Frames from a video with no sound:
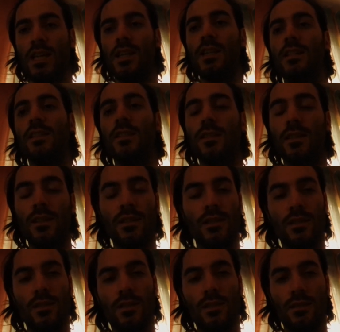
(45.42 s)
And
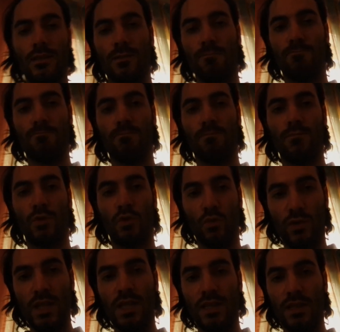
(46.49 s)

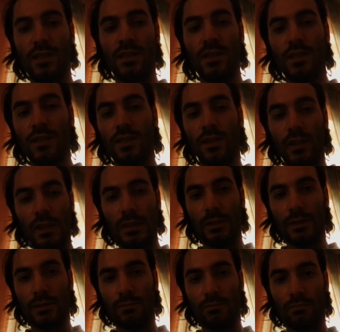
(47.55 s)
today
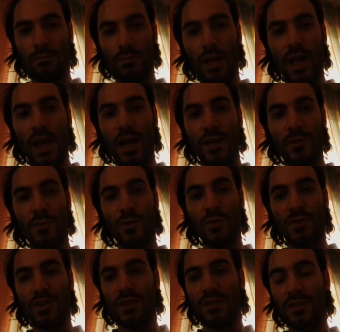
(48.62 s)
I
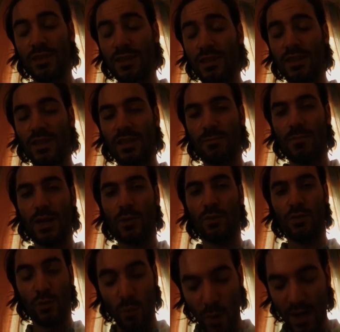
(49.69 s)
was thinking
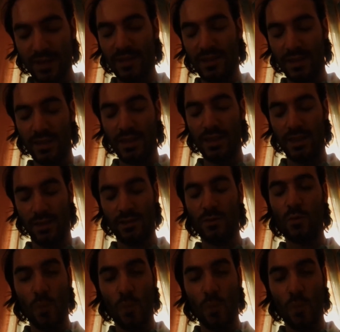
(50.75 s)
about once again,